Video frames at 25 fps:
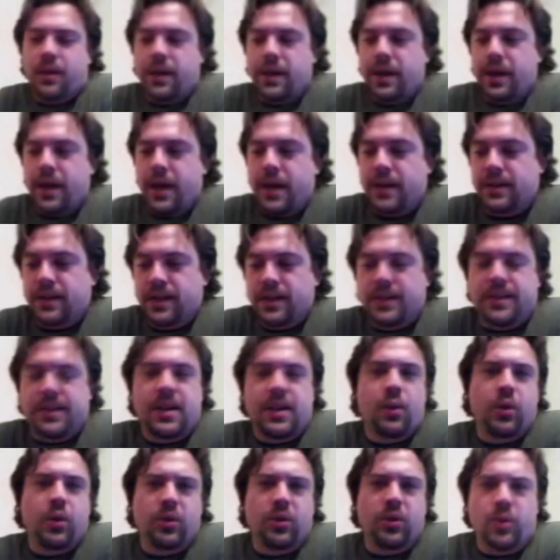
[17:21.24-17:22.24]
Yeah, I was gonna
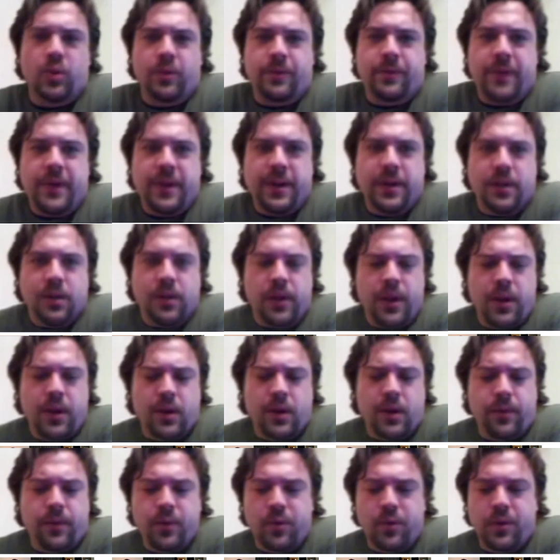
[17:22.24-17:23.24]
say we'll find a
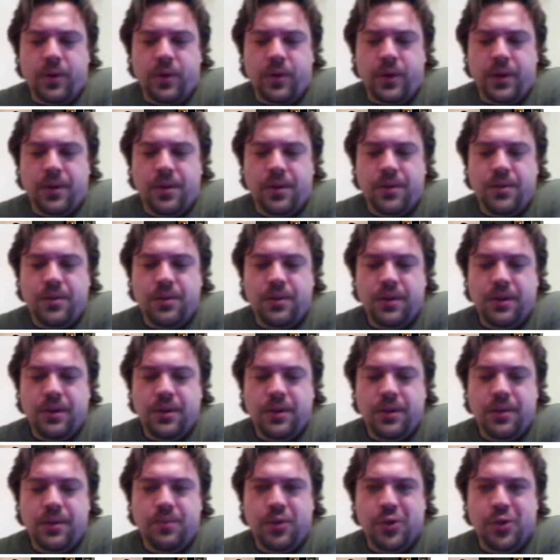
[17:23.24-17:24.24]
link for
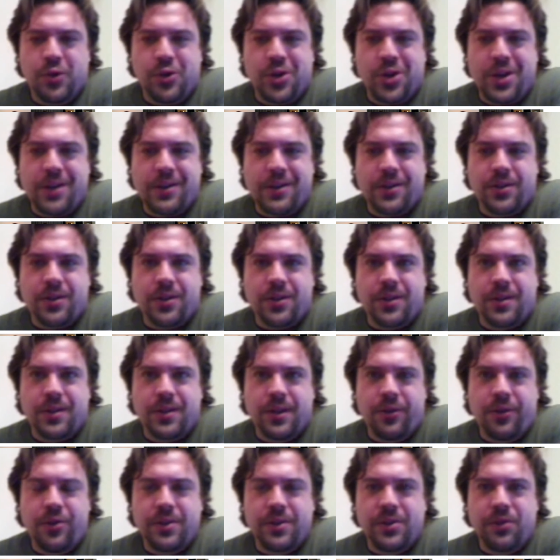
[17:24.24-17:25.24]
Bush tax
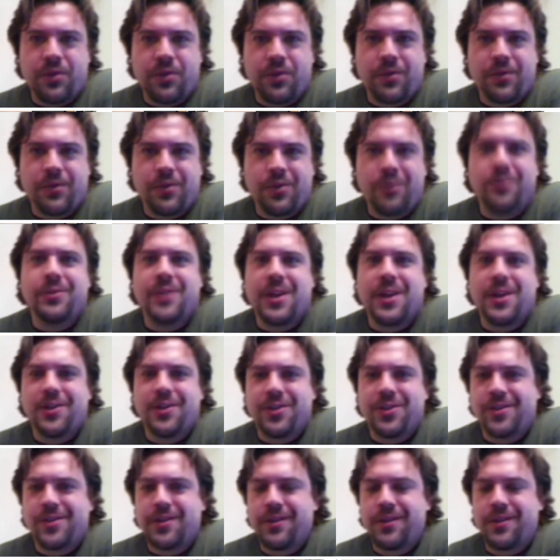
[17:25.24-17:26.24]
cuts increasing revenue
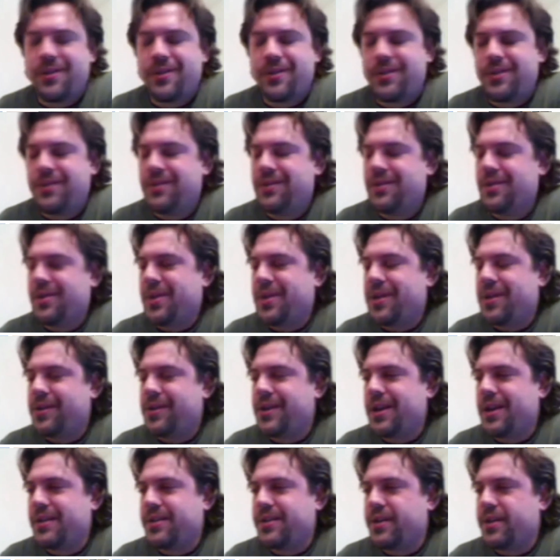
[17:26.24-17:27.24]
attached to the
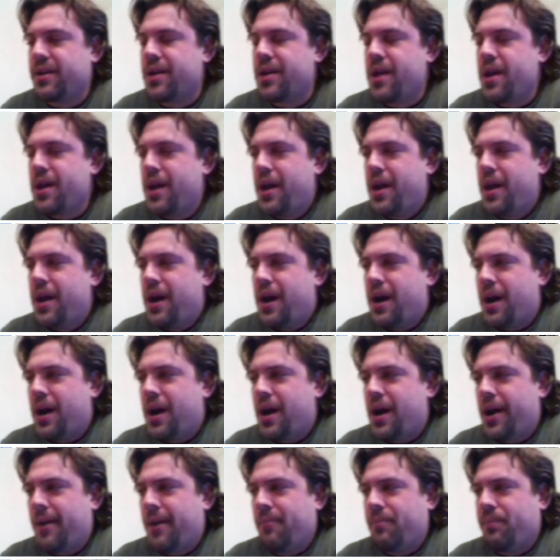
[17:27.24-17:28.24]
broadcaster.
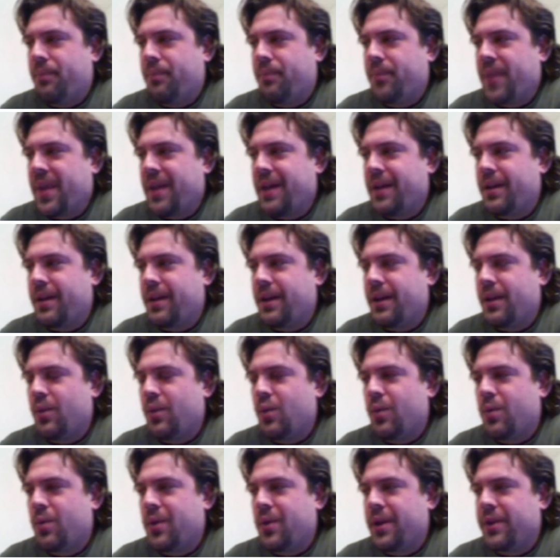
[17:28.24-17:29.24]

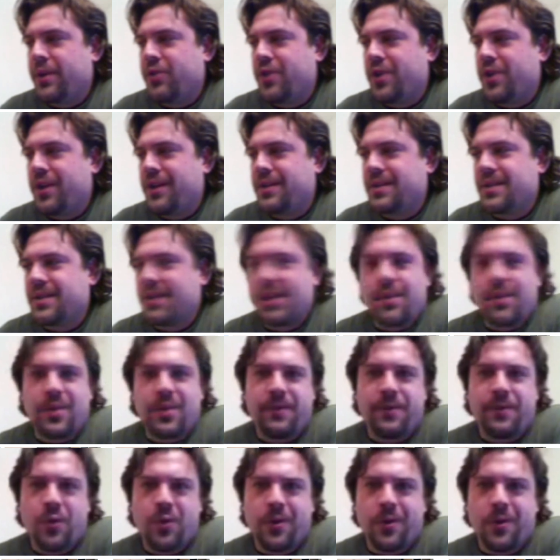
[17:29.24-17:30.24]
And what I tried to say
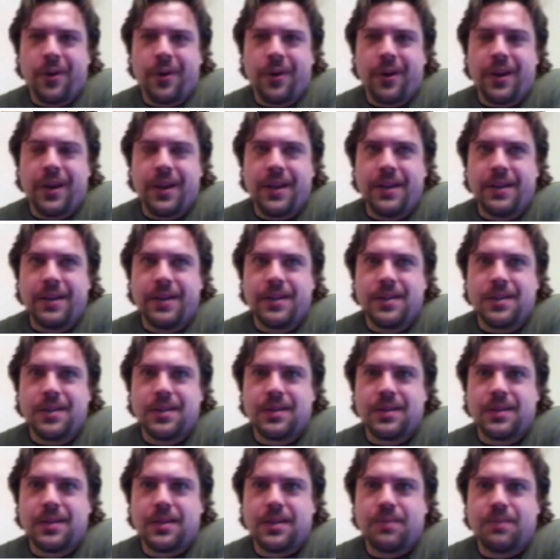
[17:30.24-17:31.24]
before
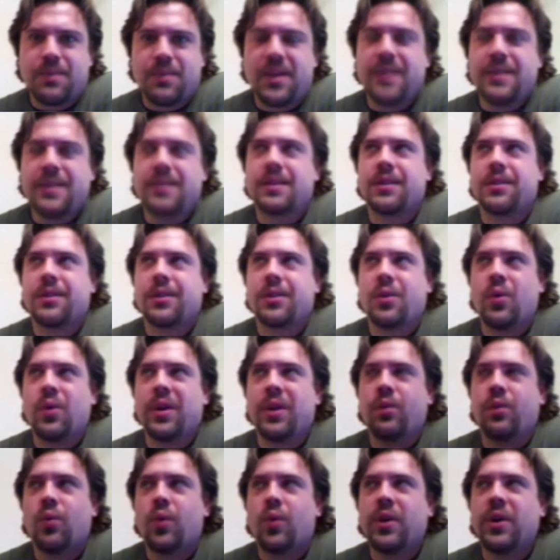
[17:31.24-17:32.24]
is basically
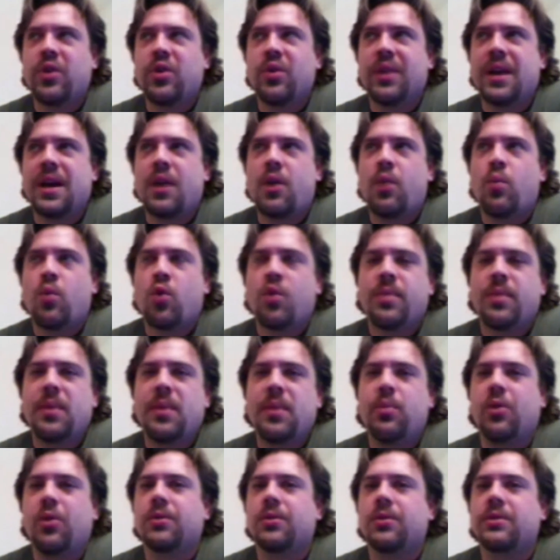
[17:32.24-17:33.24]
when you allow more
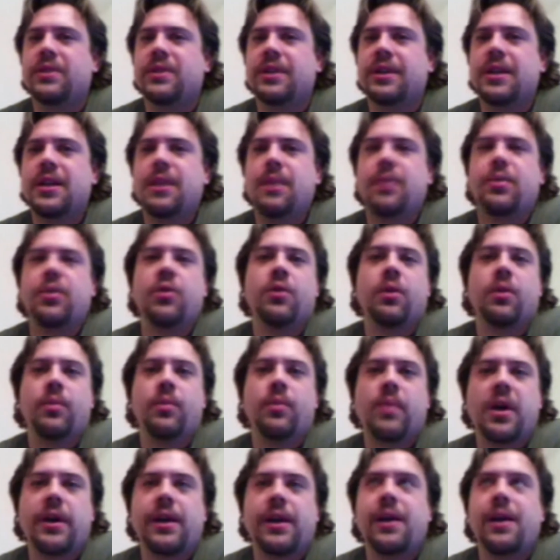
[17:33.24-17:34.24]
people to keep their own
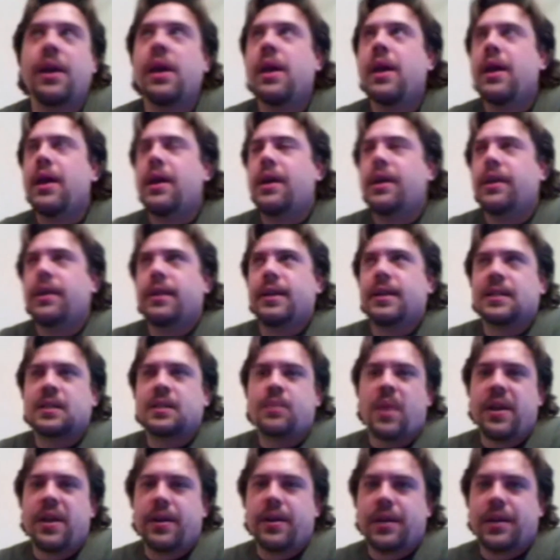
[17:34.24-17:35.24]
money, they
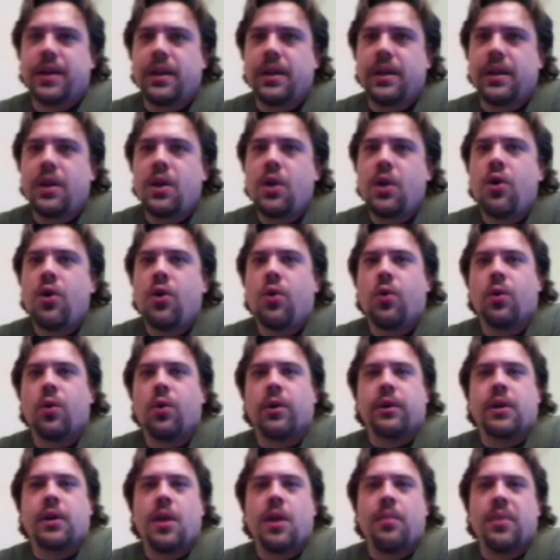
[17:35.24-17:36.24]
spend it, or
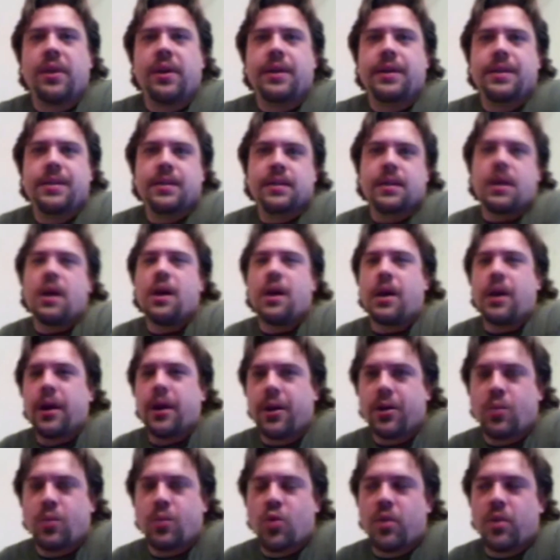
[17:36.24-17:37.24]
companies
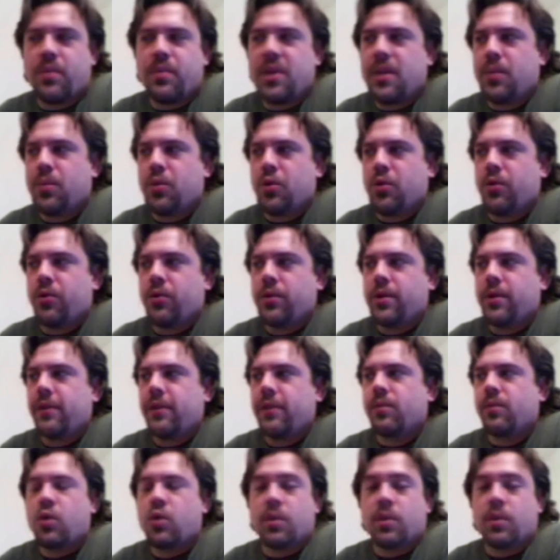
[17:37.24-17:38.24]
hire more people, you
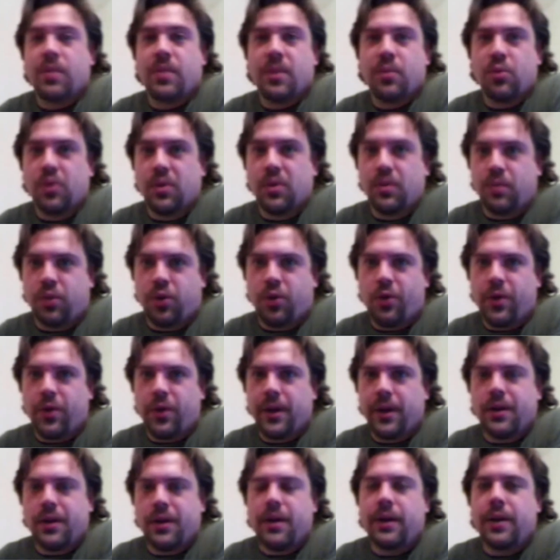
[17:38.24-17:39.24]
have more people
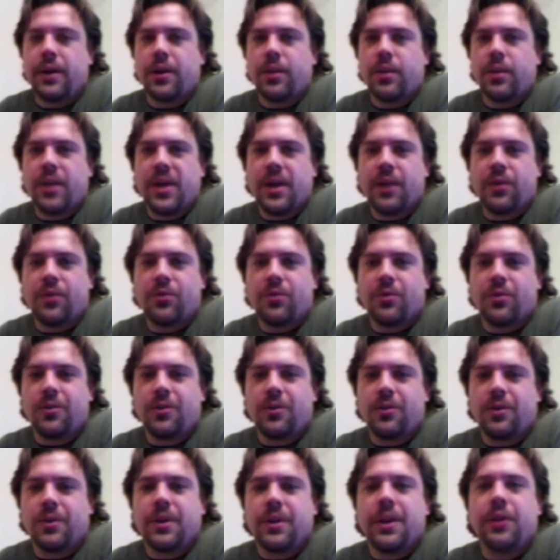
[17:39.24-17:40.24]
employed and on the payroll,
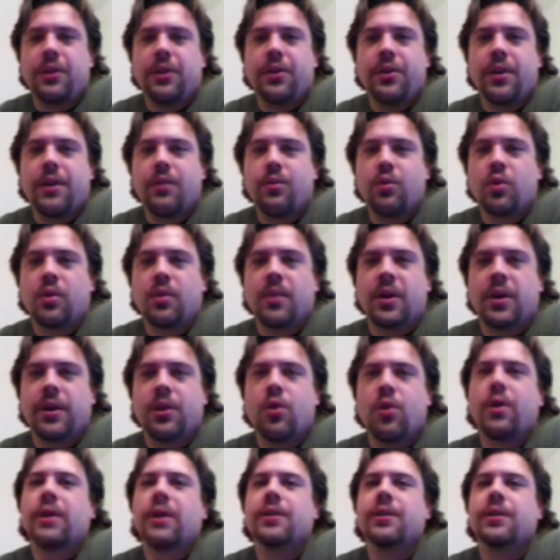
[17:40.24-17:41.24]
and you have more money
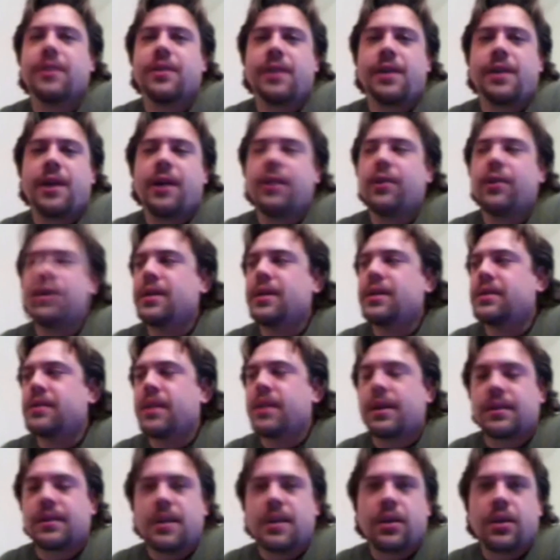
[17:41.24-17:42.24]
going into the IRS.
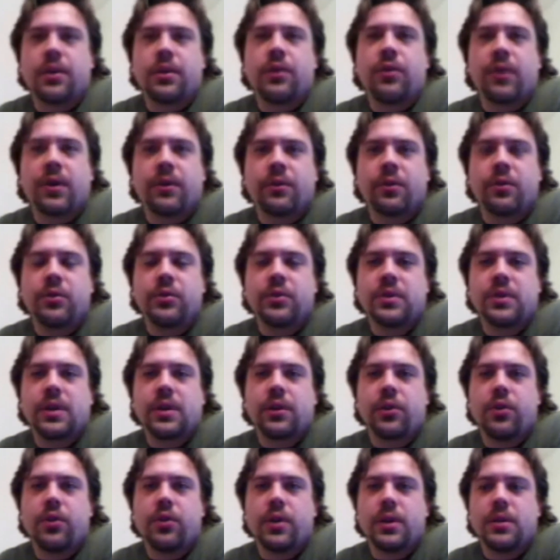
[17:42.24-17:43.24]
That's how the revenues
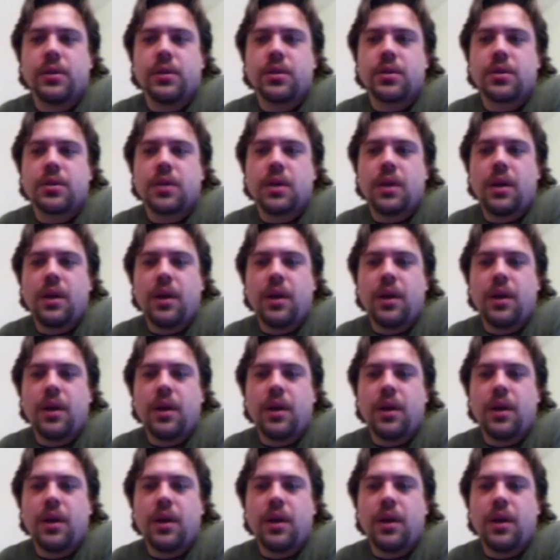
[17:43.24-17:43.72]
increase.